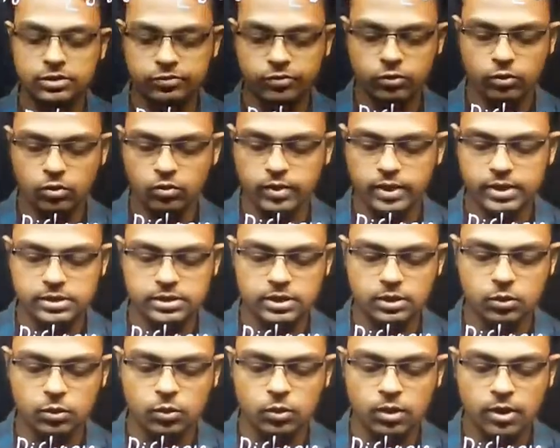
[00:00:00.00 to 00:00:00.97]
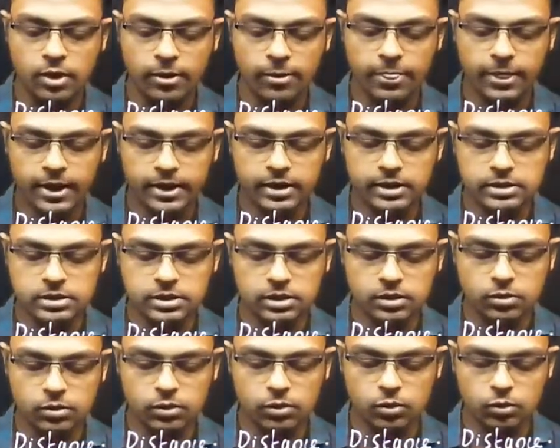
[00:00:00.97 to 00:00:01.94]
4y0, that is
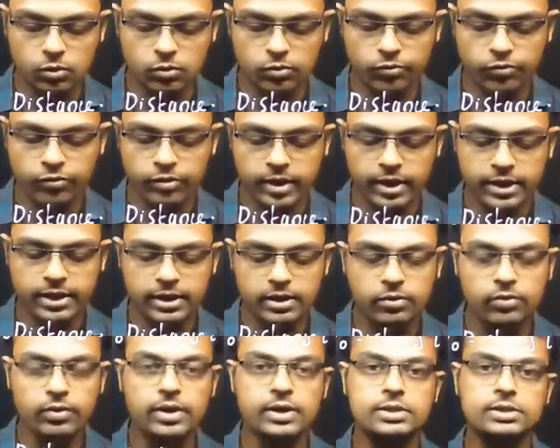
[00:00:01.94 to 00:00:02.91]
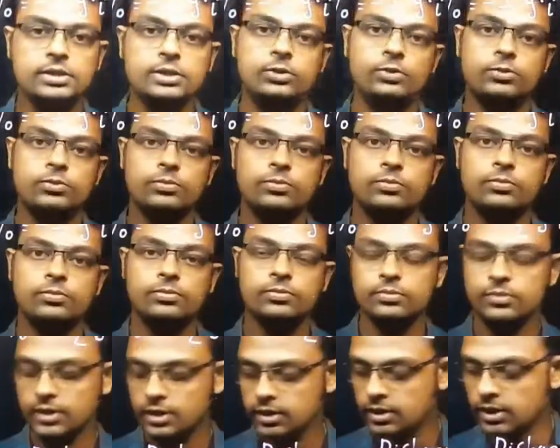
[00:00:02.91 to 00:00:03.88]
equal to 5y0.
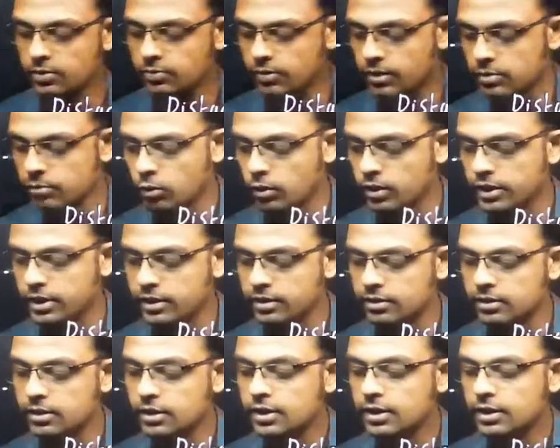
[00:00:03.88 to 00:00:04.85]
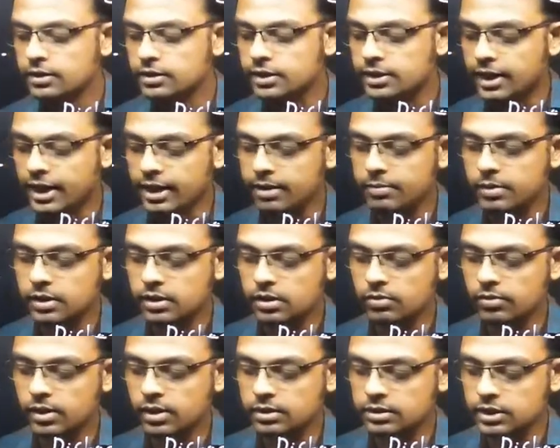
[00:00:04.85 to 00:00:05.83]
And one more here, the time
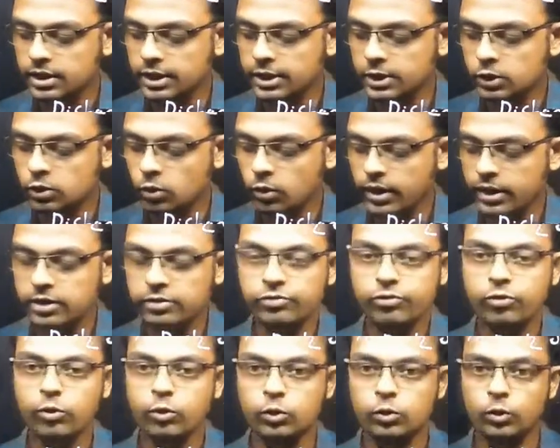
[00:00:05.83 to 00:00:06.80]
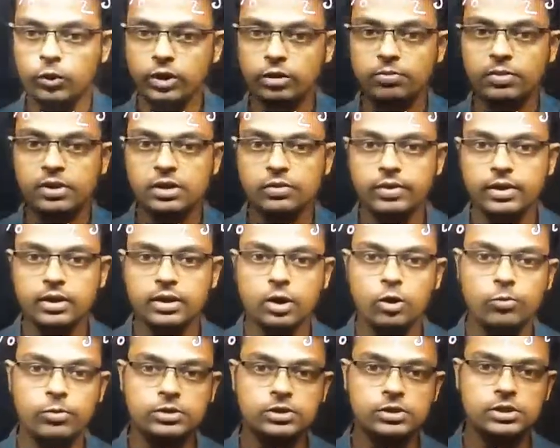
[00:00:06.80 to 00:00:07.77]
interval 3 tau and 4 tau, in between how
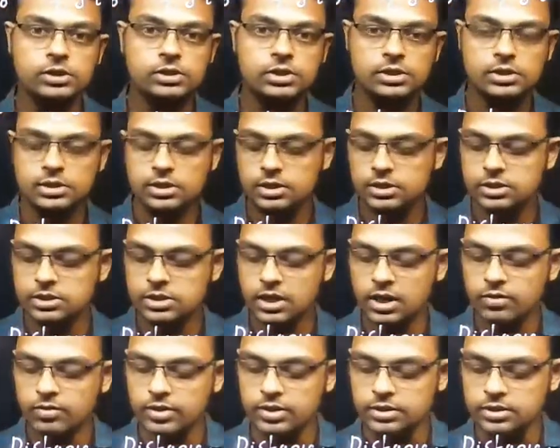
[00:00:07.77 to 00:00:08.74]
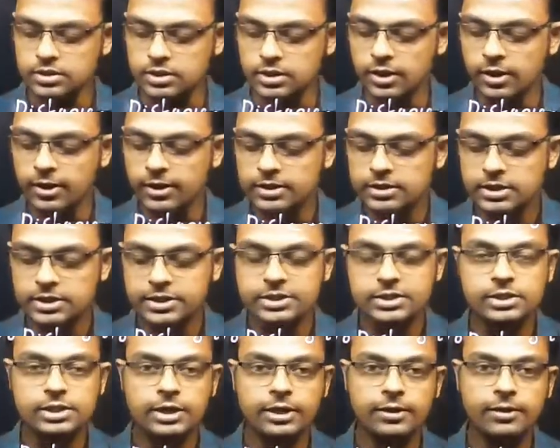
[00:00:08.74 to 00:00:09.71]
much distance it is traversed?
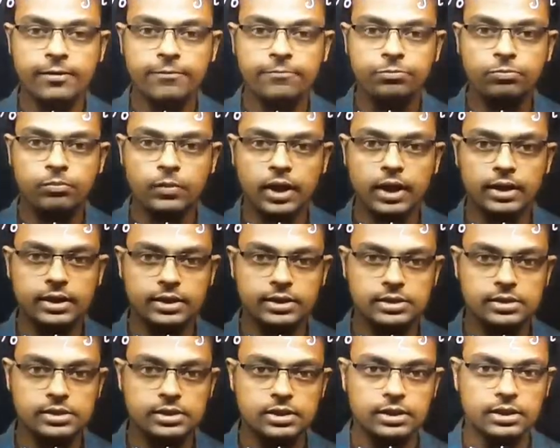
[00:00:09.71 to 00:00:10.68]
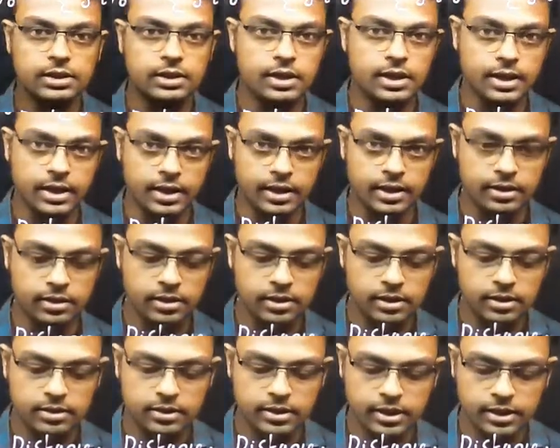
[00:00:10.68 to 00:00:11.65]
16 minus 9,
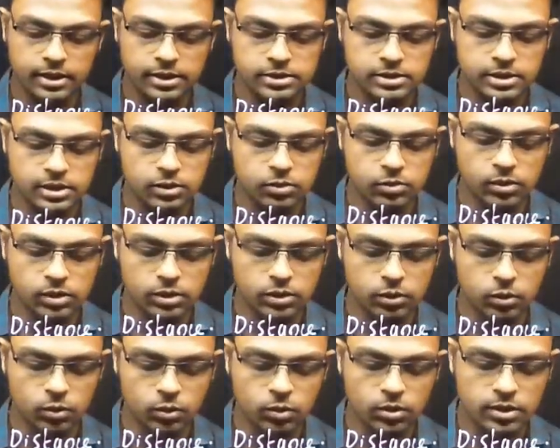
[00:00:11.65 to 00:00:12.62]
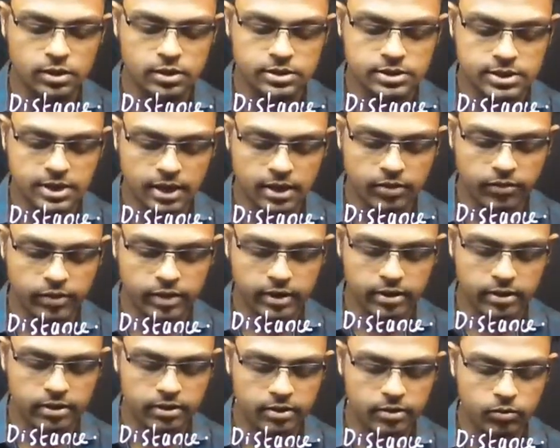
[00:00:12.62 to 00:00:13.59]
that is equal to
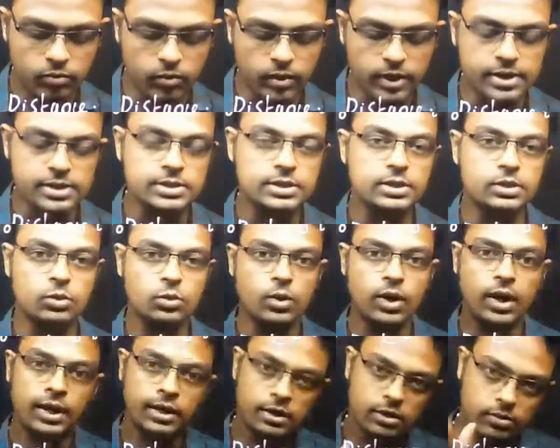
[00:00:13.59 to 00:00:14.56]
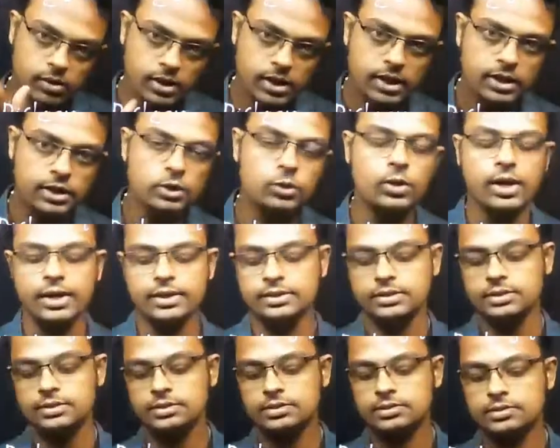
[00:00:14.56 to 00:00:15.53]
7y0, and it will continue like
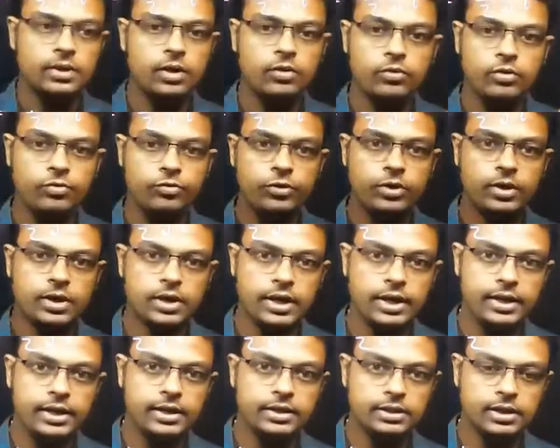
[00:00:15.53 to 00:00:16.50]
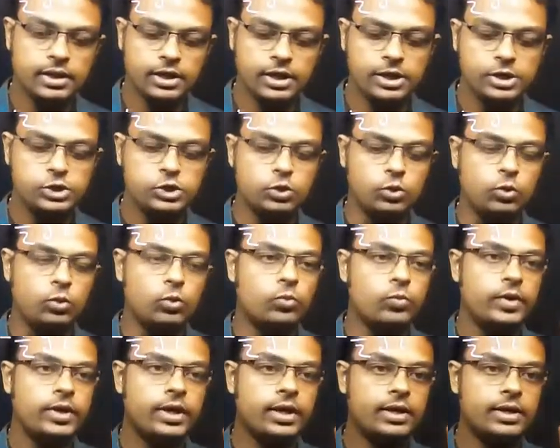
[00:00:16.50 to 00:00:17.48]
this. Now if you are writing the ratio,
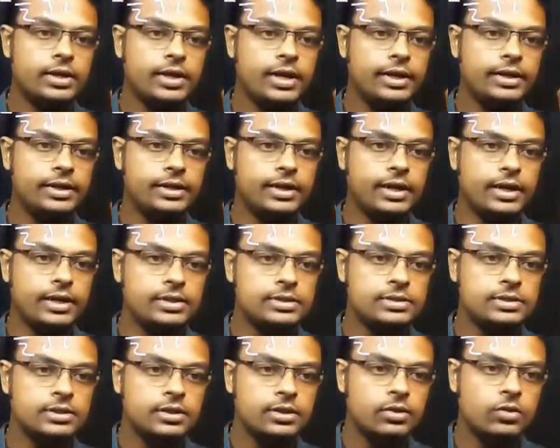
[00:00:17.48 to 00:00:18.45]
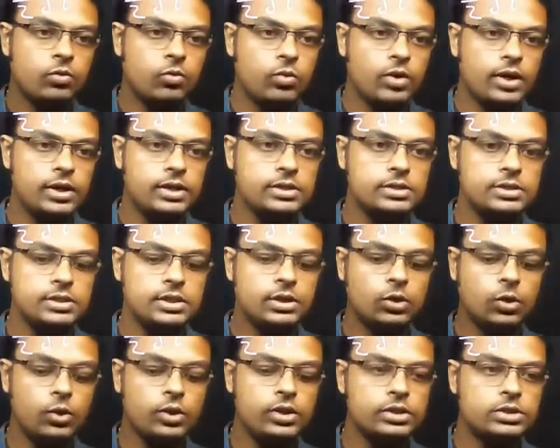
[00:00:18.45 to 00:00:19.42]
we can write it as
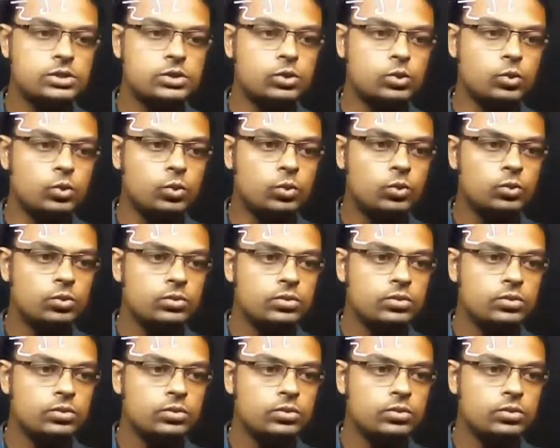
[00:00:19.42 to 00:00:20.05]
y0 is to